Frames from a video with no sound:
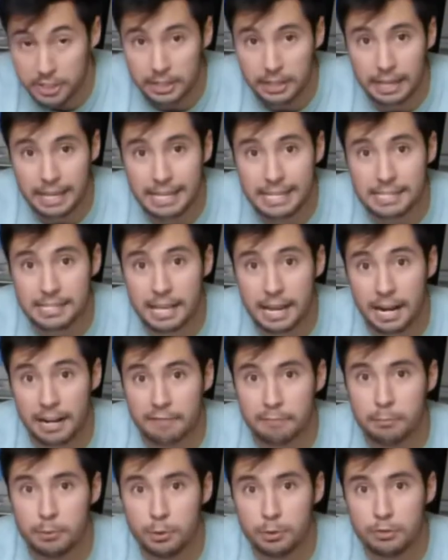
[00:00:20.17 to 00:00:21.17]
thing is that
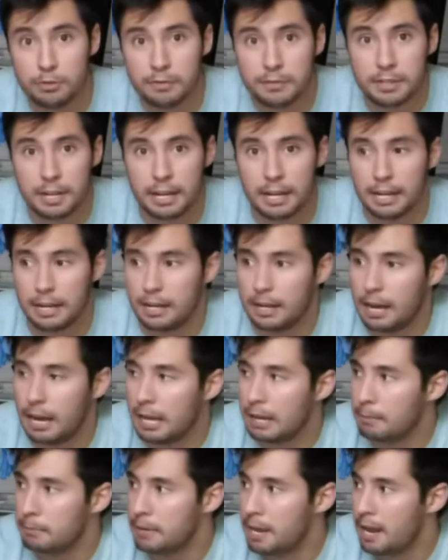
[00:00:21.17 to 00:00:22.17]
I've moved.
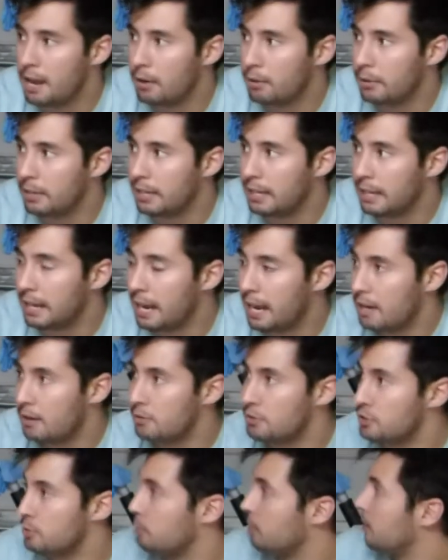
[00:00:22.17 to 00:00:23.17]
I am now in a
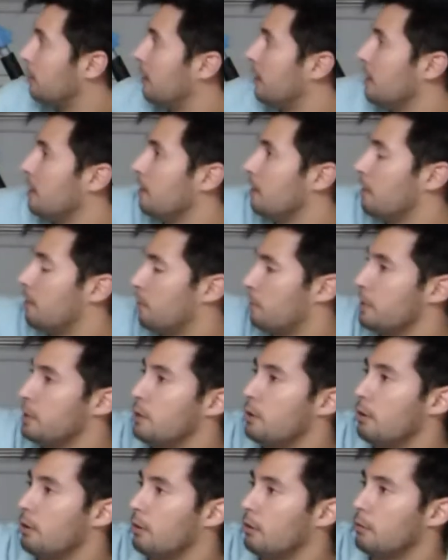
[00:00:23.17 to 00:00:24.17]
house with a
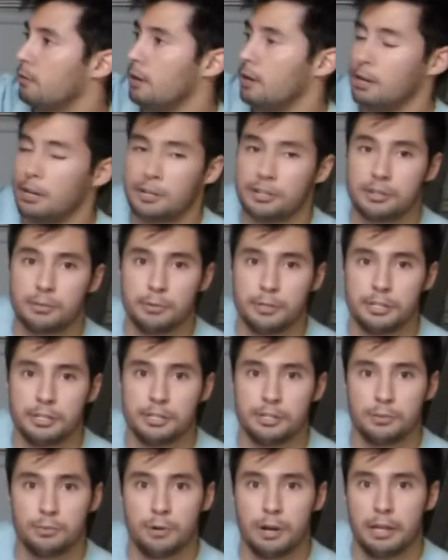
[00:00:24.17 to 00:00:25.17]
3-car garage, which
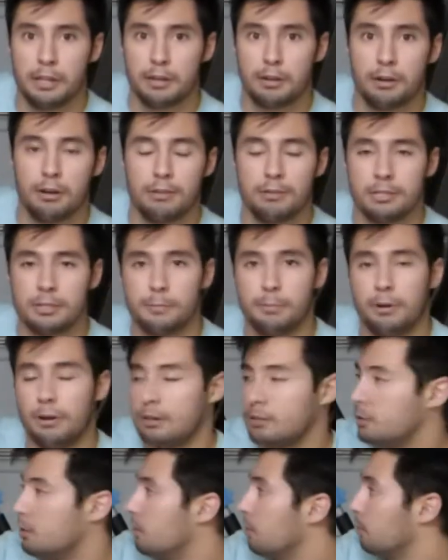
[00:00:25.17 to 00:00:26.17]
is why the car is
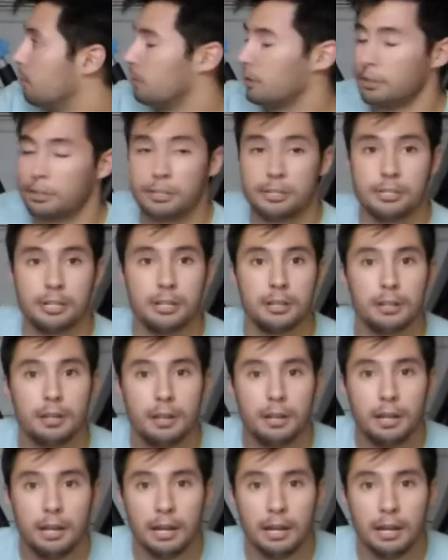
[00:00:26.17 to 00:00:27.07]
parked all crooked as shit,